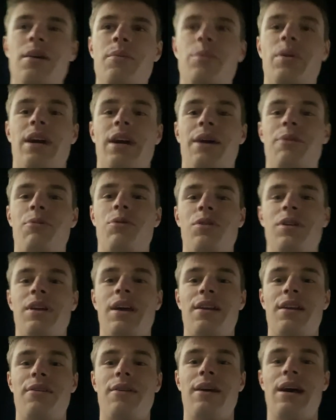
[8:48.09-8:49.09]
But I will
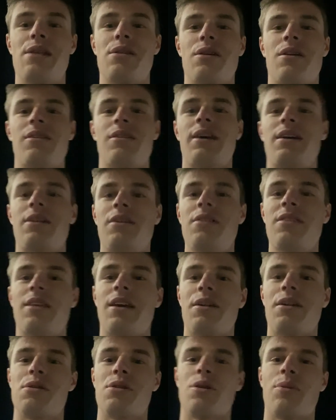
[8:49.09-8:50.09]
catch you guys all later.
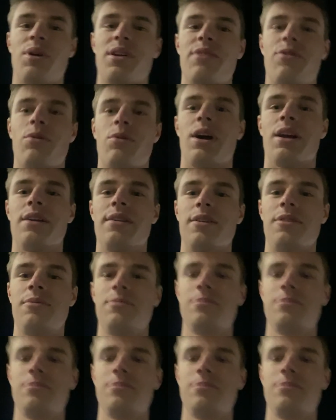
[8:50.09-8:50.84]
Thank you so much for watching.